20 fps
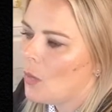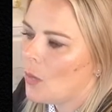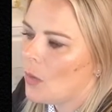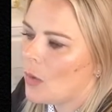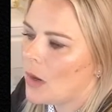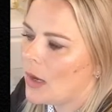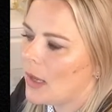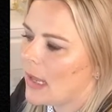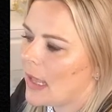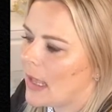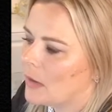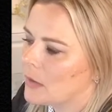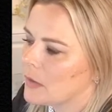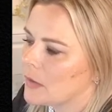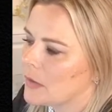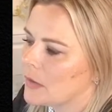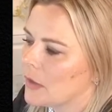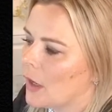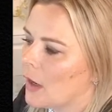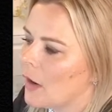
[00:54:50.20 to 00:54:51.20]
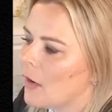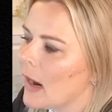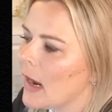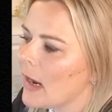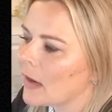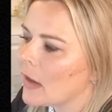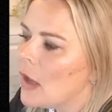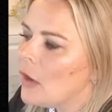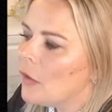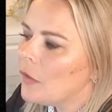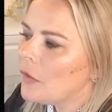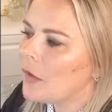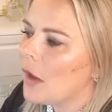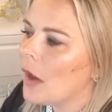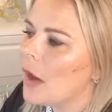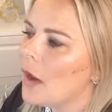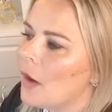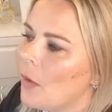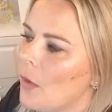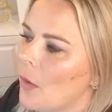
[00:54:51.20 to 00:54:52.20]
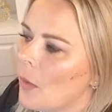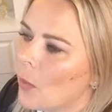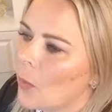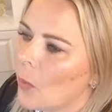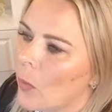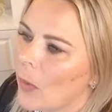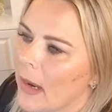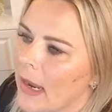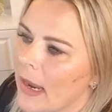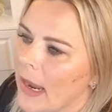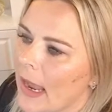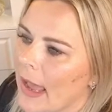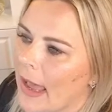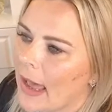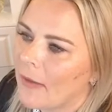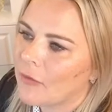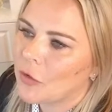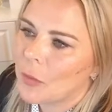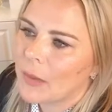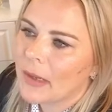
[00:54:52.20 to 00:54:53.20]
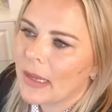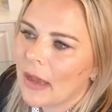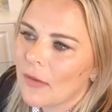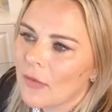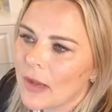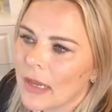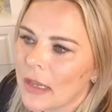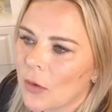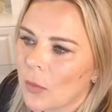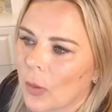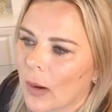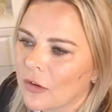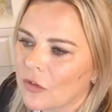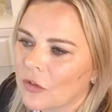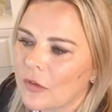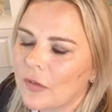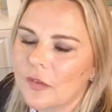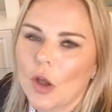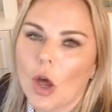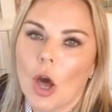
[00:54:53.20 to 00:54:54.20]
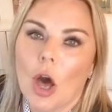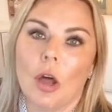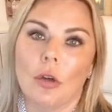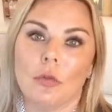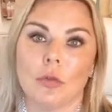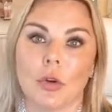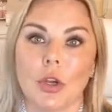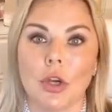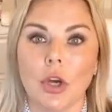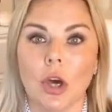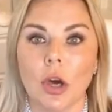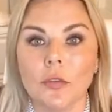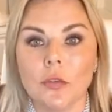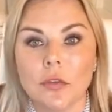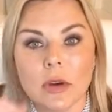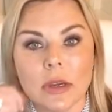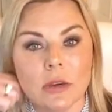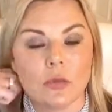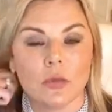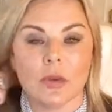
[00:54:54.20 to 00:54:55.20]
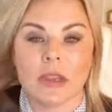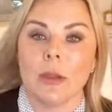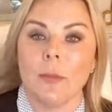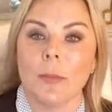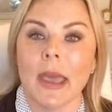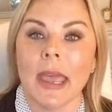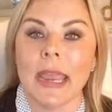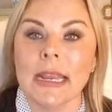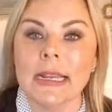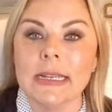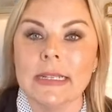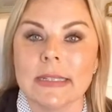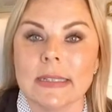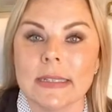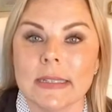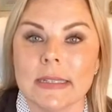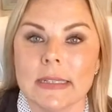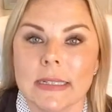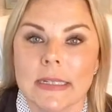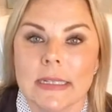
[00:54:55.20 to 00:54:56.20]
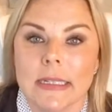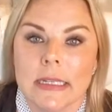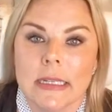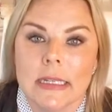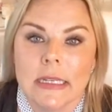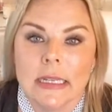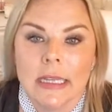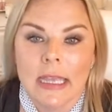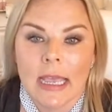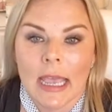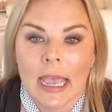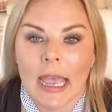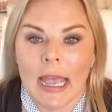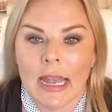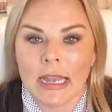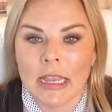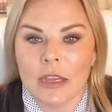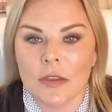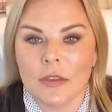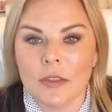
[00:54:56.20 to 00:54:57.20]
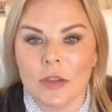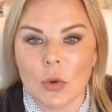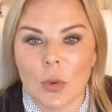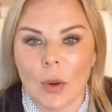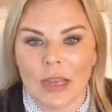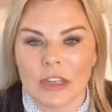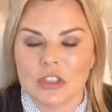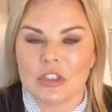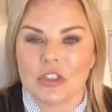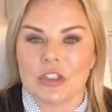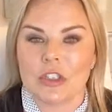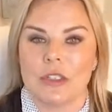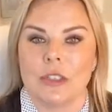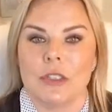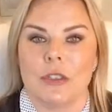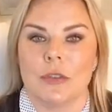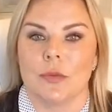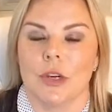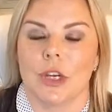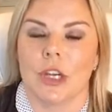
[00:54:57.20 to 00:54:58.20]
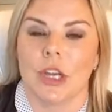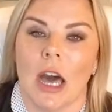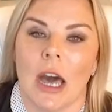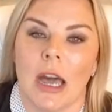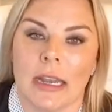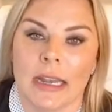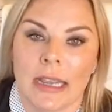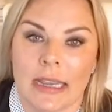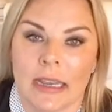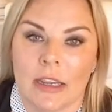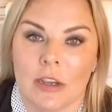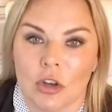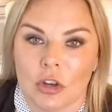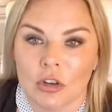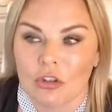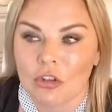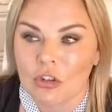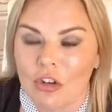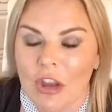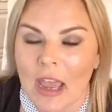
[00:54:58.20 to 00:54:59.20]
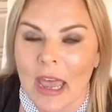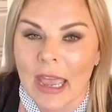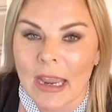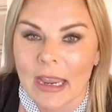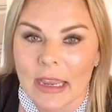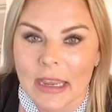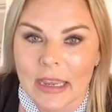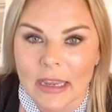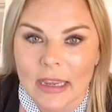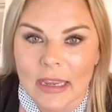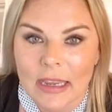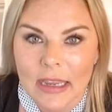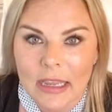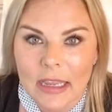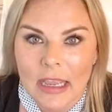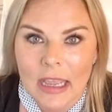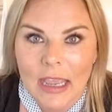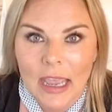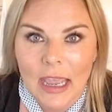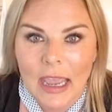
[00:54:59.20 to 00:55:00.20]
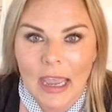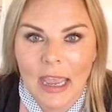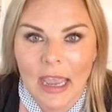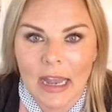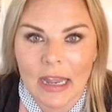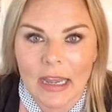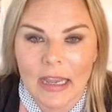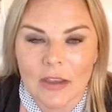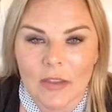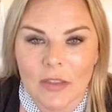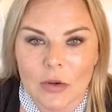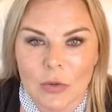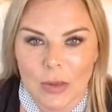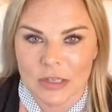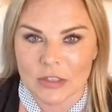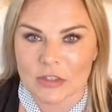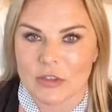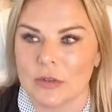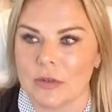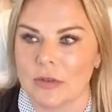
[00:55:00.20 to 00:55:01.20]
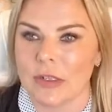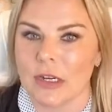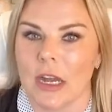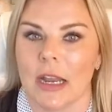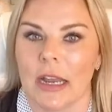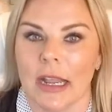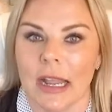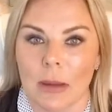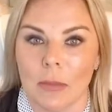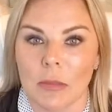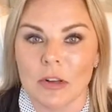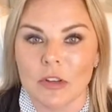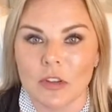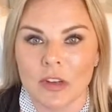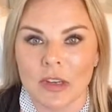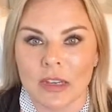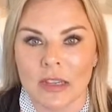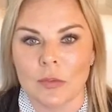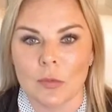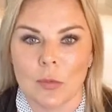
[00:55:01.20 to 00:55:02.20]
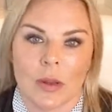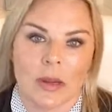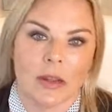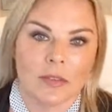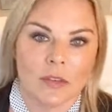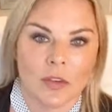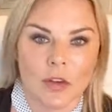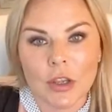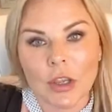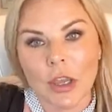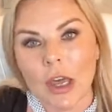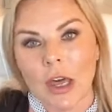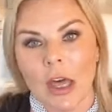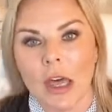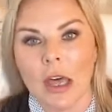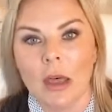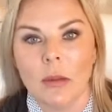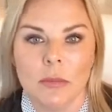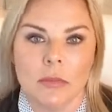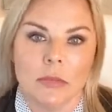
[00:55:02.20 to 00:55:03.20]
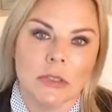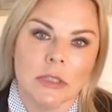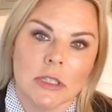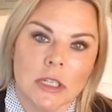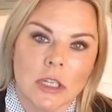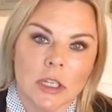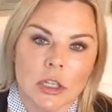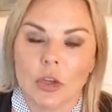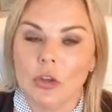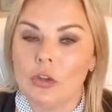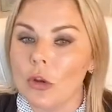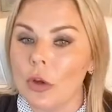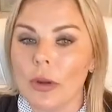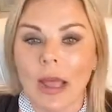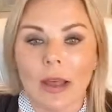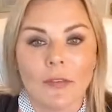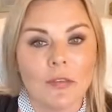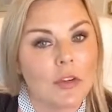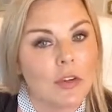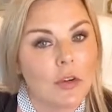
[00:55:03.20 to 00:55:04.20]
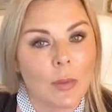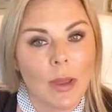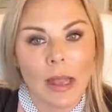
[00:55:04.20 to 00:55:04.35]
What else? All right, so do we have any questions on recovery rebates? Any other questions regarding your check? Any other questions regarding how much it is, when it's gonna come? You don't have to do